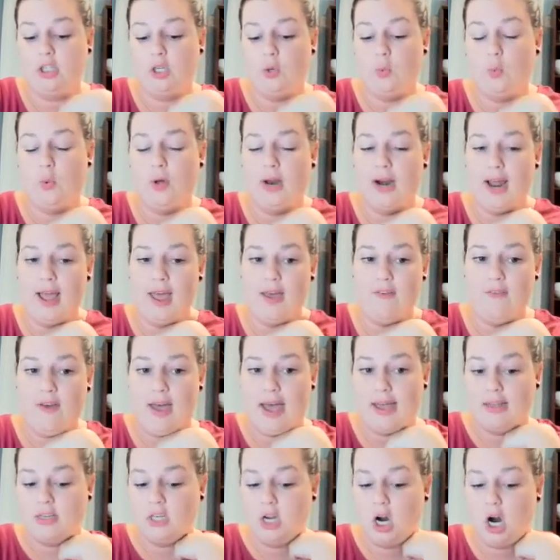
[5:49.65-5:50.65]
So what I have
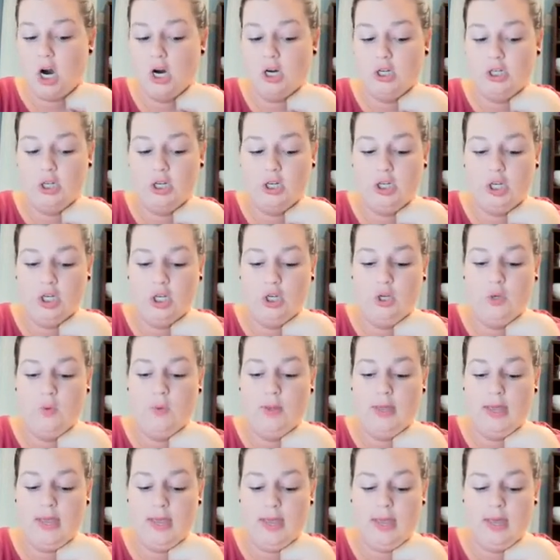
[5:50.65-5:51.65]
asked her to do
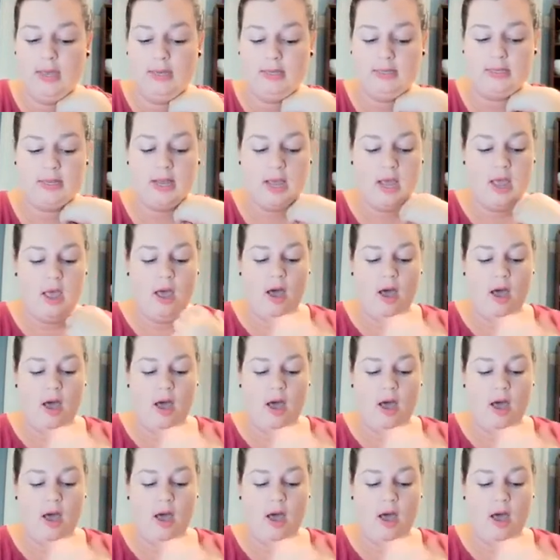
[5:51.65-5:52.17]
is